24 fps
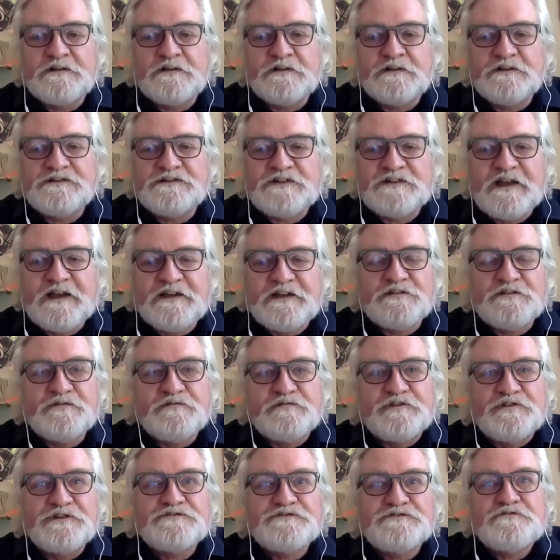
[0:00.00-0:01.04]
a, a, state
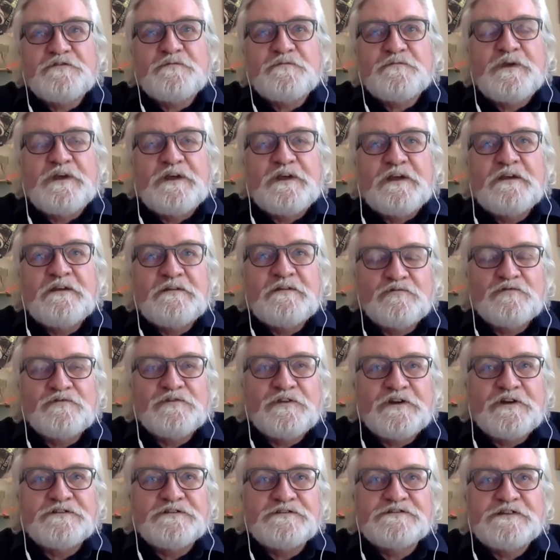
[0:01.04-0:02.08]
of disrepair,
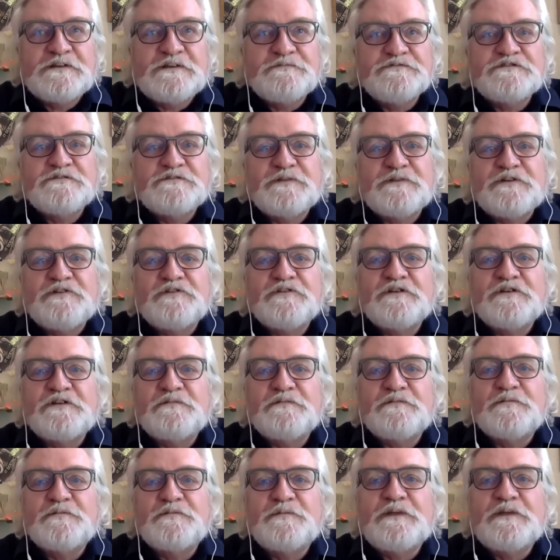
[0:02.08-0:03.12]
although it seems to be looking a
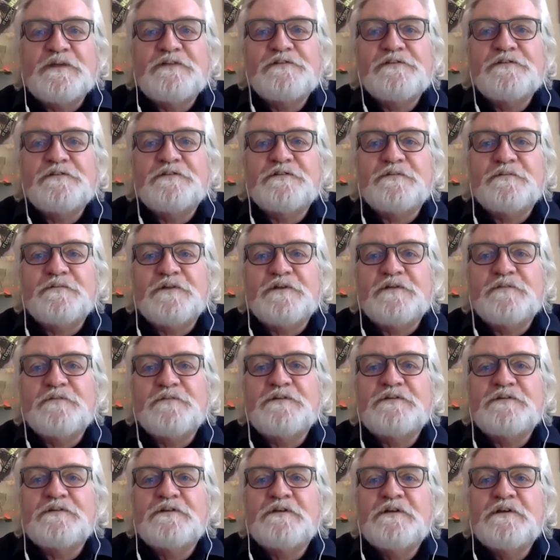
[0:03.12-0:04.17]
bit better at the
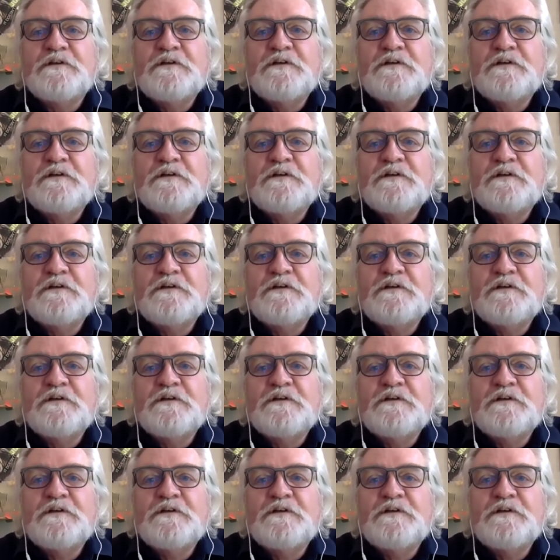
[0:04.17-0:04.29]
moment,